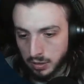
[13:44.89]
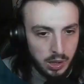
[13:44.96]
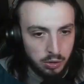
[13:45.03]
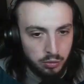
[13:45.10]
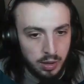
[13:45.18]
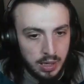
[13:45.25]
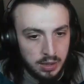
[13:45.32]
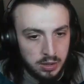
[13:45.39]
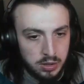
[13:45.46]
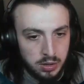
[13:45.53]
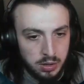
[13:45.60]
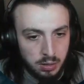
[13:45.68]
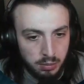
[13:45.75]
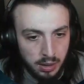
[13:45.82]
Oh,
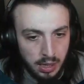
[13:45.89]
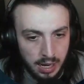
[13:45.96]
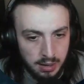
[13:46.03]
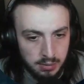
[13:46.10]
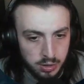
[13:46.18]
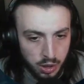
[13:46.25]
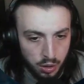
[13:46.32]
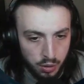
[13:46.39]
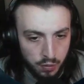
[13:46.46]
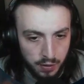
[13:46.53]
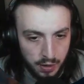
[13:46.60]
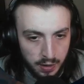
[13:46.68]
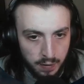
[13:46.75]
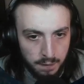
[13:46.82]
rats, the game's
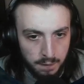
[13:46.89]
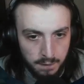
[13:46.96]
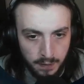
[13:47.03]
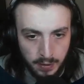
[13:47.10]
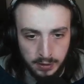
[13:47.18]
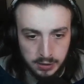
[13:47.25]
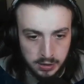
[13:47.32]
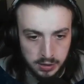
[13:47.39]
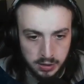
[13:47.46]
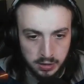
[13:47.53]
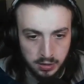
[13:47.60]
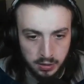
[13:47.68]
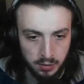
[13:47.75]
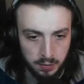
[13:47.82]
over.
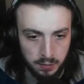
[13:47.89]
Buzz!